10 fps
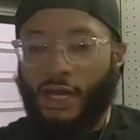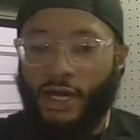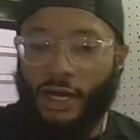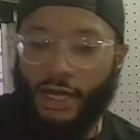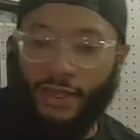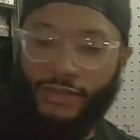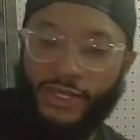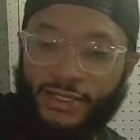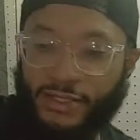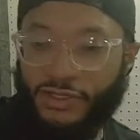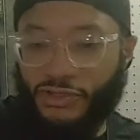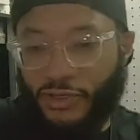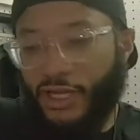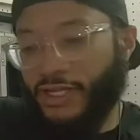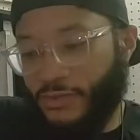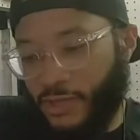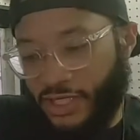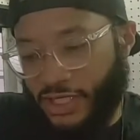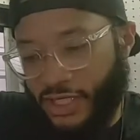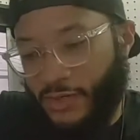And this is the
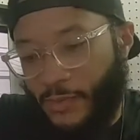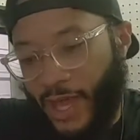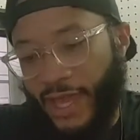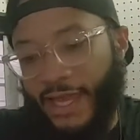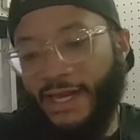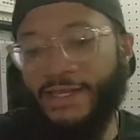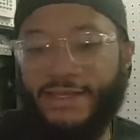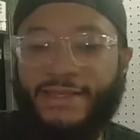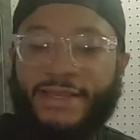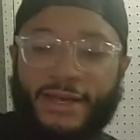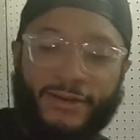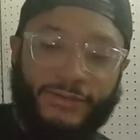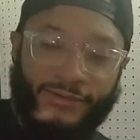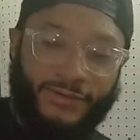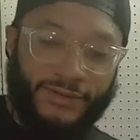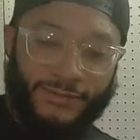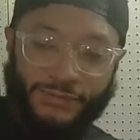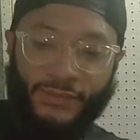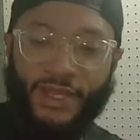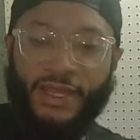transmission pan itself,
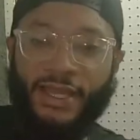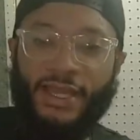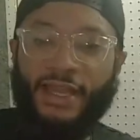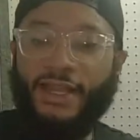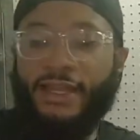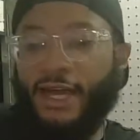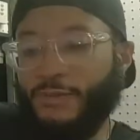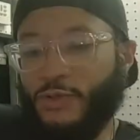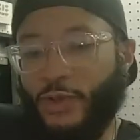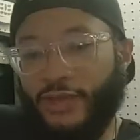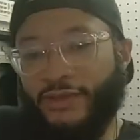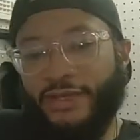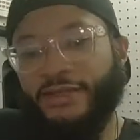and it comes with